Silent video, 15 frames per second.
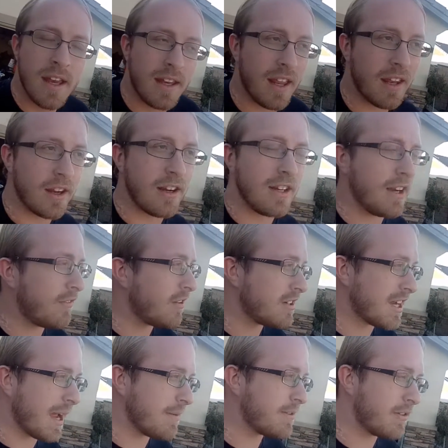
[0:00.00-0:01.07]
Now, there are
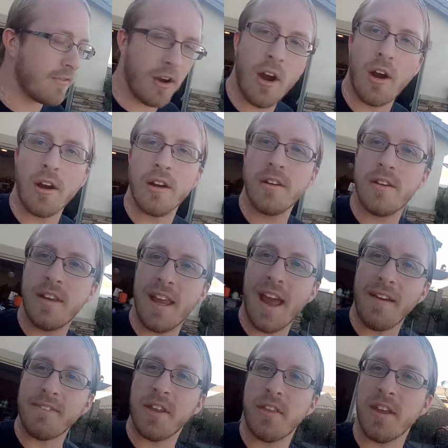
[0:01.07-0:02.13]
different types of art
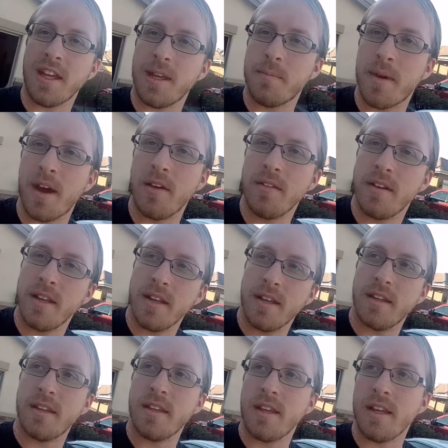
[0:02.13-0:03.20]
you have to think about
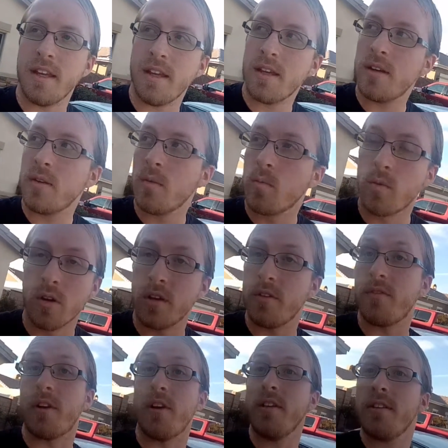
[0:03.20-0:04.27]
in the world
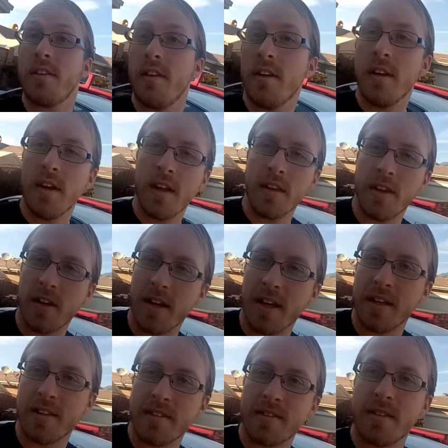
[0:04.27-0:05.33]
of art. There
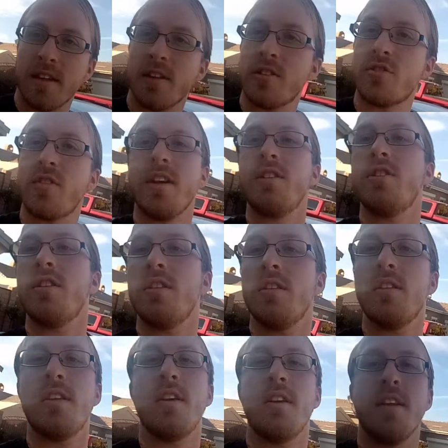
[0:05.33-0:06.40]
is
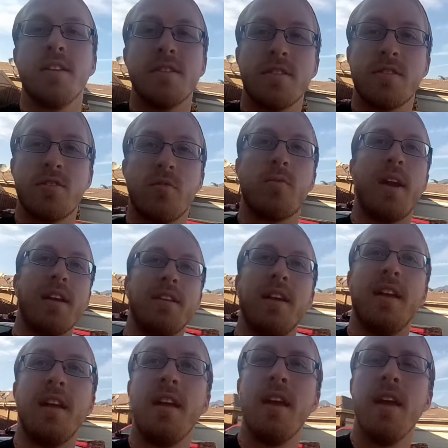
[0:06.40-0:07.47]
illustration, there is
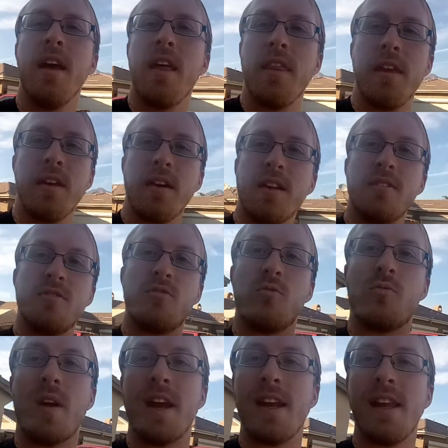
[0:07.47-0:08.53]
directing, there is
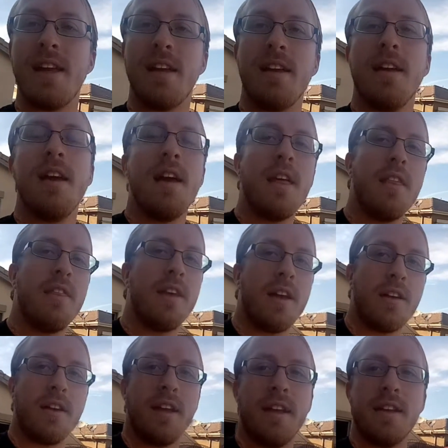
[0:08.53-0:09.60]
writing,
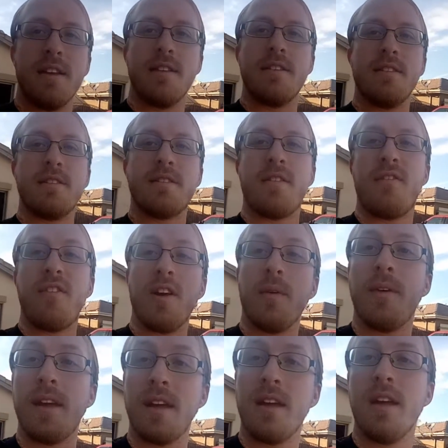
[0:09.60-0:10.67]
there is
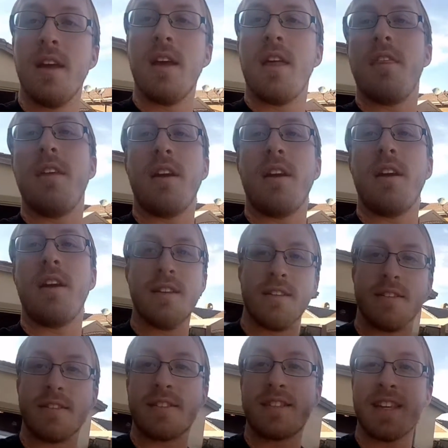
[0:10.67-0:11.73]
filming, there
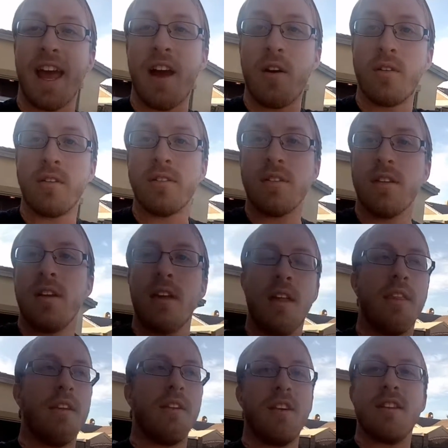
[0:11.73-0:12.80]
is sound,
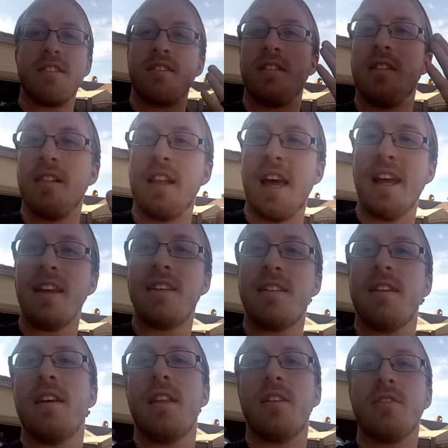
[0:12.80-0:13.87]
there is light.
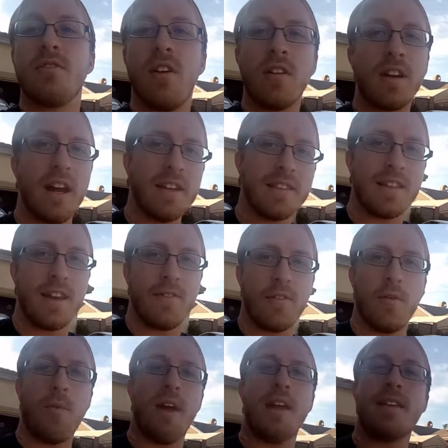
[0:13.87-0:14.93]
There's all kinds of different
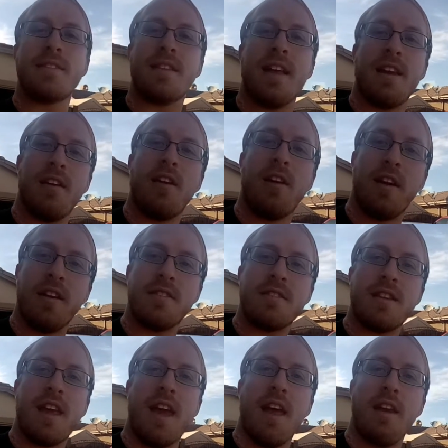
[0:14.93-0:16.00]
ways that an artist
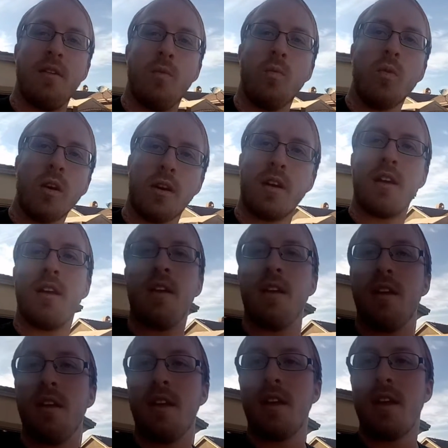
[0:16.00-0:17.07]
can work
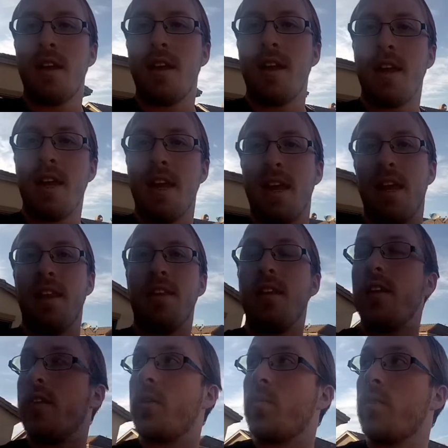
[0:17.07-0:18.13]
in
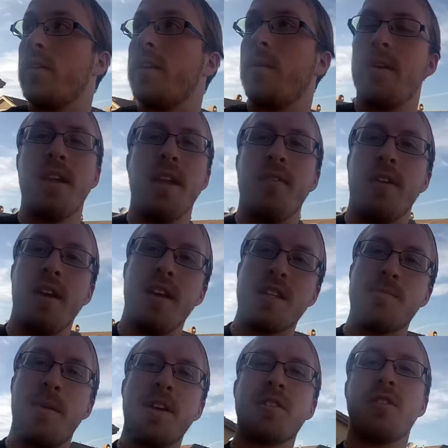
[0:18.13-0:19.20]
the world that we live in,
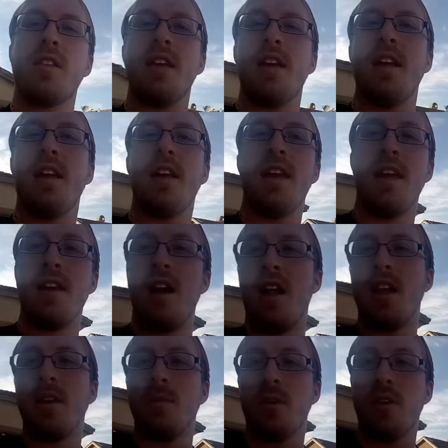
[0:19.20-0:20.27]
especially in
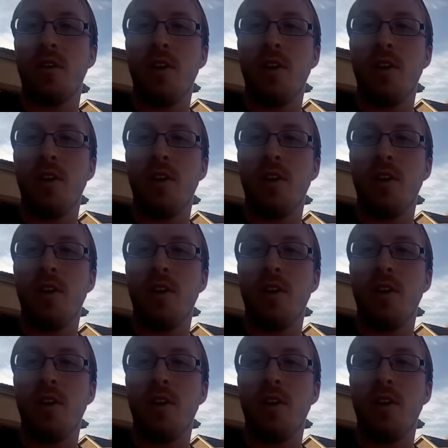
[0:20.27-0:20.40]
Hollywood.